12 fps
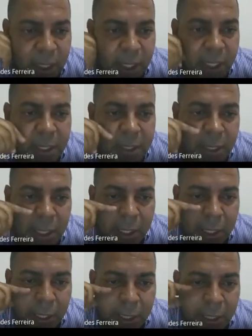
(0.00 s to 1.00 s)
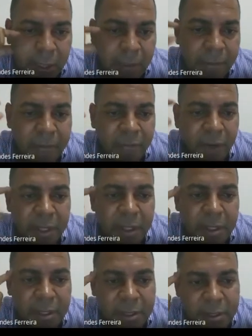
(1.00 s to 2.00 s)
And
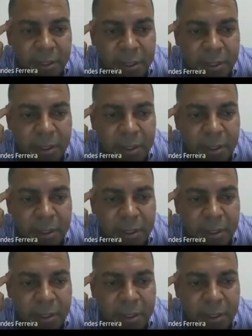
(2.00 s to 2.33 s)
finally,